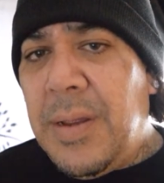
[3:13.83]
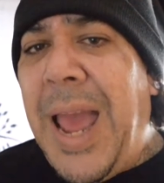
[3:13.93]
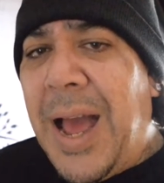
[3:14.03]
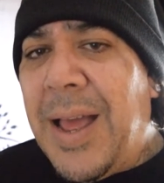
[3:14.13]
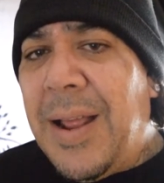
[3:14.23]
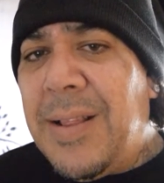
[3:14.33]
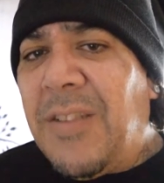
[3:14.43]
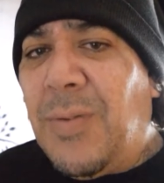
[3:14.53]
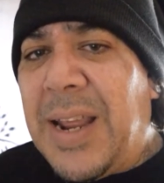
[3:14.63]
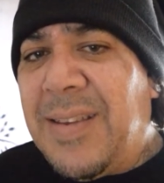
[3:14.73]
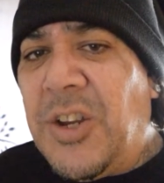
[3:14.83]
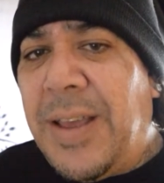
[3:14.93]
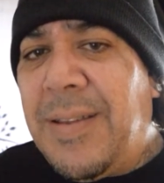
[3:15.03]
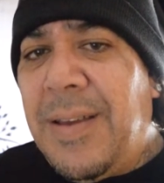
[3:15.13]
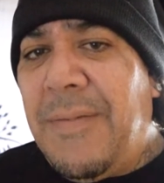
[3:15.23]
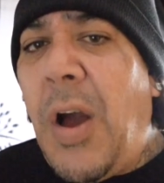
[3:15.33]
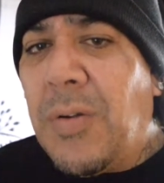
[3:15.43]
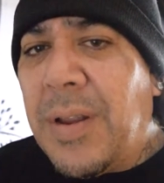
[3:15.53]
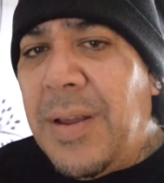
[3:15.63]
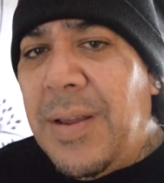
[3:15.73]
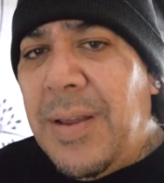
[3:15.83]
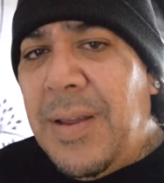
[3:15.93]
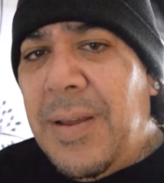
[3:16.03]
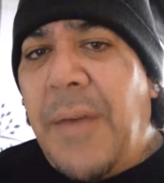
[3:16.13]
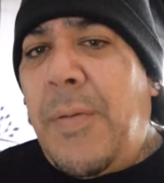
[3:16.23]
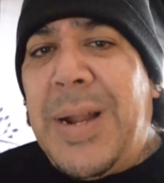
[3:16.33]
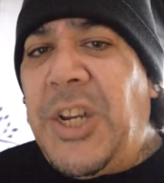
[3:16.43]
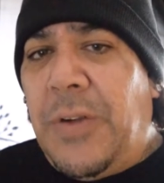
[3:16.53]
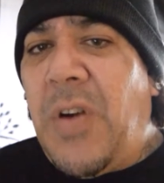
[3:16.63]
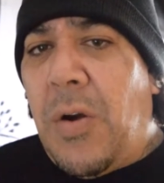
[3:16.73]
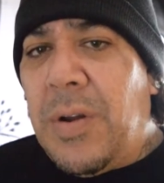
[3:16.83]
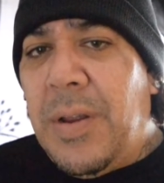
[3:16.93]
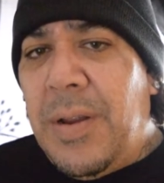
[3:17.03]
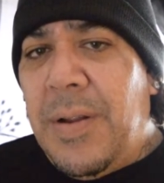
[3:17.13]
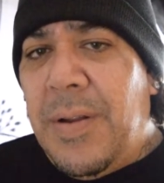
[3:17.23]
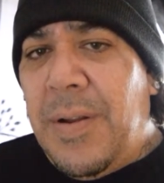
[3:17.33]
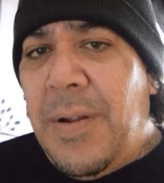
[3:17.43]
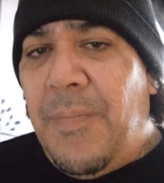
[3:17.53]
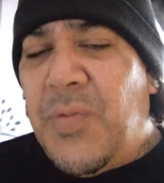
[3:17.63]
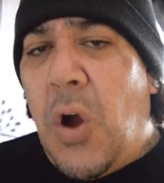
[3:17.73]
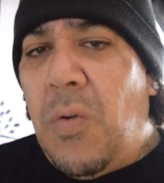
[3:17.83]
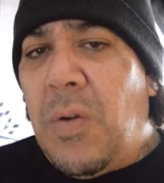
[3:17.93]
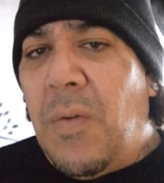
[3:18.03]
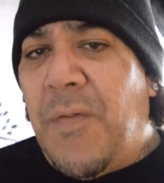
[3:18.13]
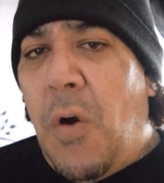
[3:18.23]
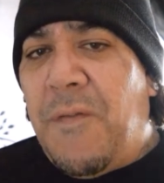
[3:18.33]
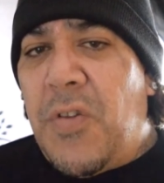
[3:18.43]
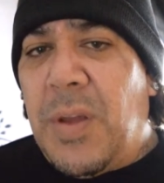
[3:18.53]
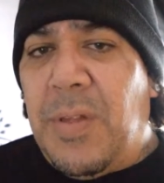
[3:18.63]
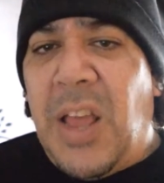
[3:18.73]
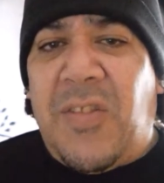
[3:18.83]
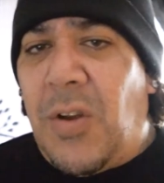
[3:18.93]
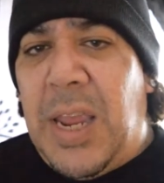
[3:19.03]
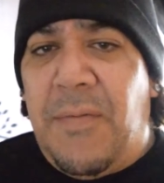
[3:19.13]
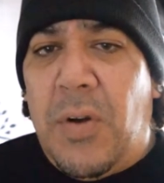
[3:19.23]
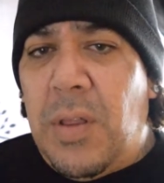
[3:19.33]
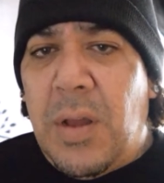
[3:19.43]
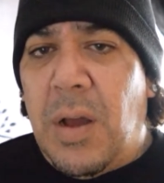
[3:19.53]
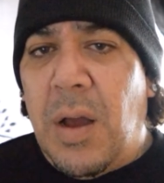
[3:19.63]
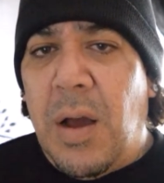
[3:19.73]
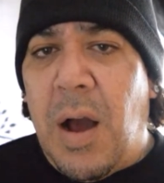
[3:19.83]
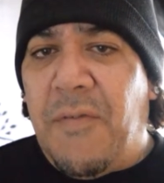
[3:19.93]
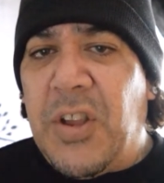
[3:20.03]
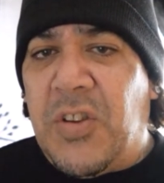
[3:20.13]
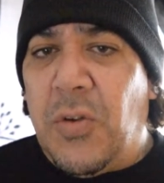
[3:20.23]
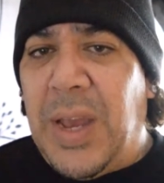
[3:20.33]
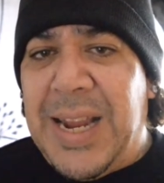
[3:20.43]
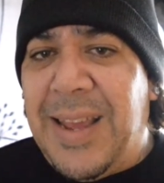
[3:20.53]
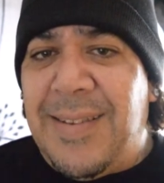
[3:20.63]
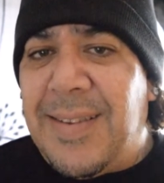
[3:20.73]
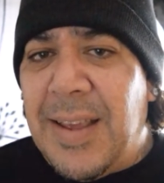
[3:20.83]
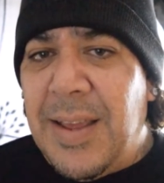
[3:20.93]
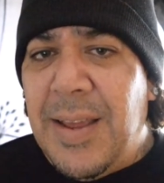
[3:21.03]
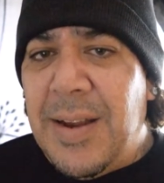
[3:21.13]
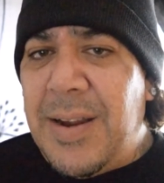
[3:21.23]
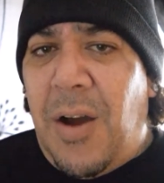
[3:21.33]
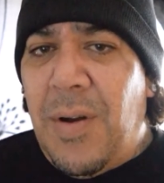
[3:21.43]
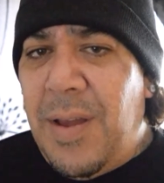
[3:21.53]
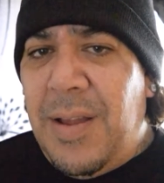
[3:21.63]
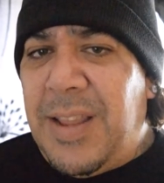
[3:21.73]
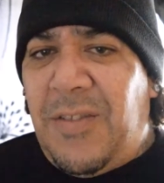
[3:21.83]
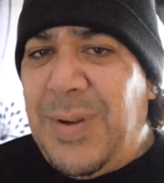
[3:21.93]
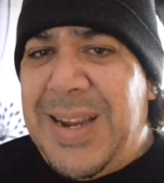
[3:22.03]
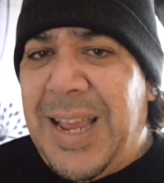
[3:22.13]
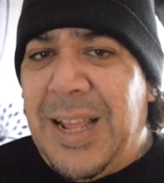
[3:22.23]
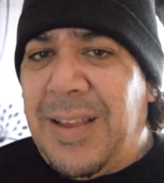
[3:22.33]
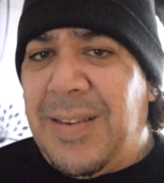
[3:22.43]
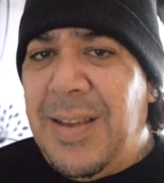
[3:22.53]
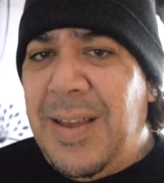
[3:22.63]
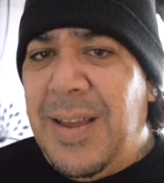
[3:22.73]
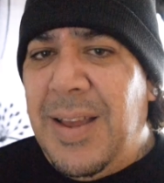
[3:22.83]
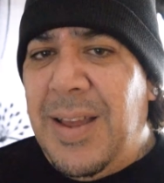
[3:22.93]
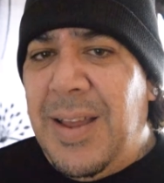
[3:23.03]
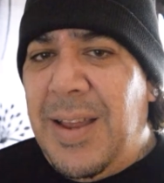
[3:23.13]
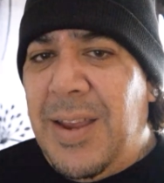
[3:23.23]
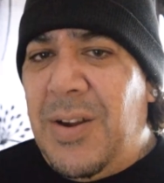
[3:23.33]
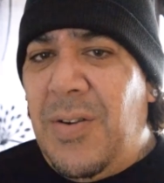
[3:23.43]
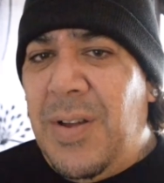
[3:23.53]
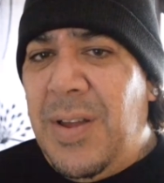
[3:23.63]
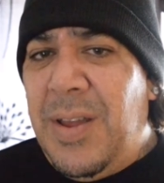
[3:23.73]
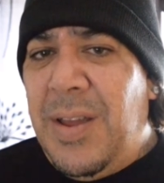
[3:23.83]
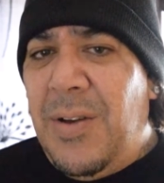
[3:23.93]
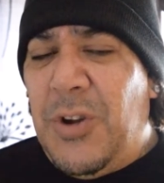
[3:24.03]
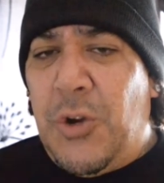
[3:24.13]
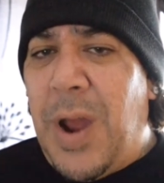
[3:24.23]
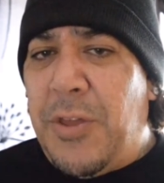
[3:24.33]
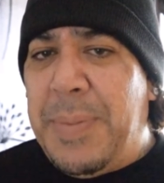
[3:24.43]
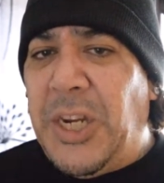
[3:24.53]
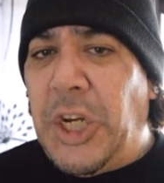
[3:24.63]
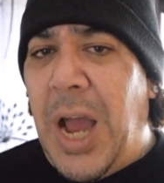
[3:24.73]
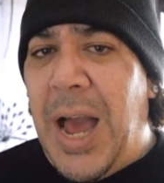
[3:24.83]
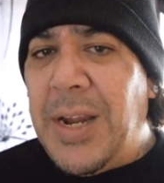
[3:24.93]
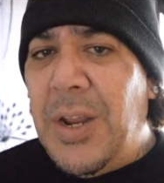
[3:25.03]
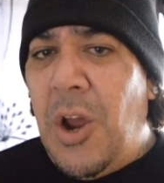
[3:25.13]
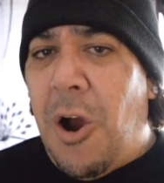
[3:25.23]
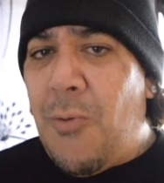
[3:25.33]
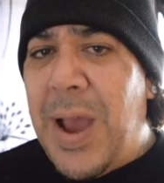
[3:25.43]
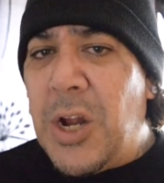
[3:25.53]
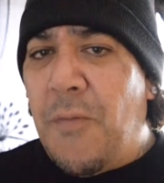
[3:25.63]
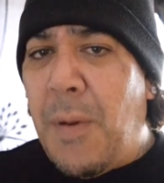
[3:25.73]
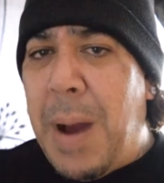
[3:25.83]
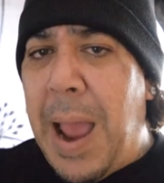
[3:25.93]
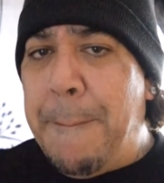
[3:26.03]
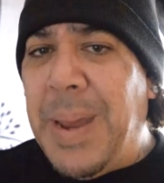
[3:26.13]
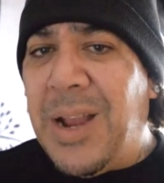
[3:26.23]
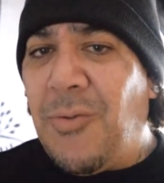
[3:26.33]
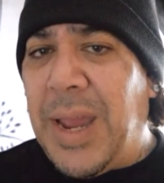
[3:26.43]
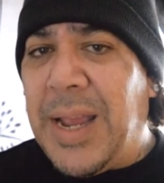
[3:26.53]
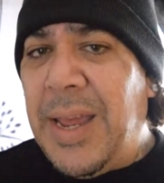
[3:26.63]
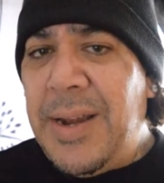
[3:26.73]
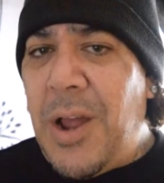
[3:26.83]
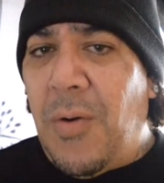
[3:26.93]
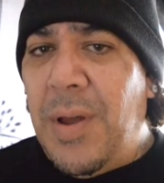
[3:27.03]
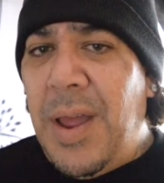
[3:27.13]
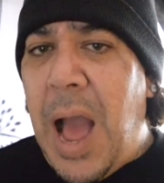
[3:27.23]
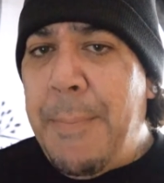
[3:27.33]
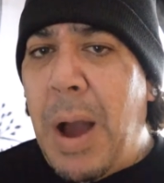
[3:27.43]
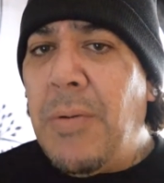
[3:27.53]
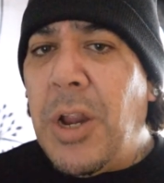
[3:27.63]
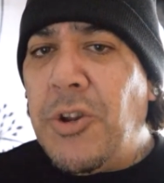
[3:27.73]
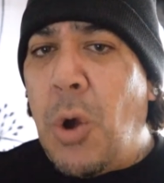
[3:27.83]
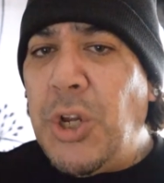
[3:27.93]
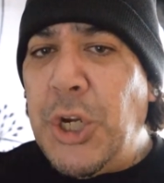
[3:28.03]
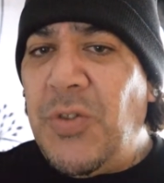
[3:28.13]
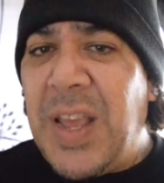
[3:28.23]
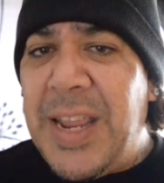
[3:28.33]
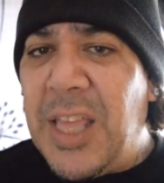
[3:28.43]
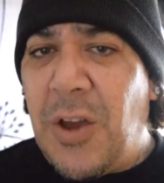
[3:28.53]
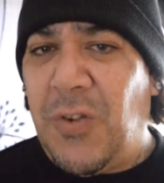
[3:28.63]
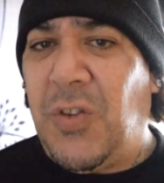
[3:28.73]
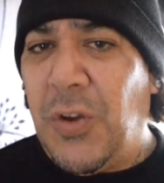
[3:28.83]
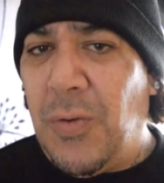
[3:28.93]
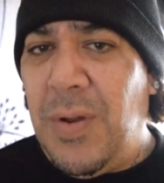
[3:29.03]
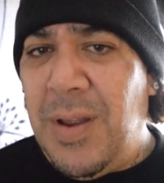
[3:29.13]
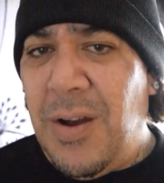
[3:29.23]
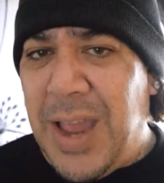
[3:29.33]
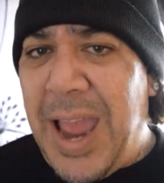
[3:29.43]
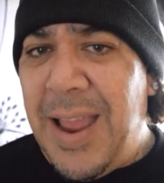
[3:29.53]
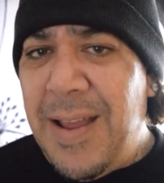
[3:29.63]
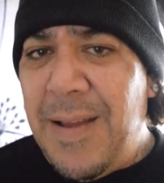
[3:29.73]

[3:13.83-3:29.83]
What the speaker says: Yeah, that's what I suggest. Vote. Everybody should vote. Don't vote for the lesser evil of the two idiots. No, that's ridiculous. You know, would you rather be shot or ran over by a big rig? No, how about don't choose any of those two, okay?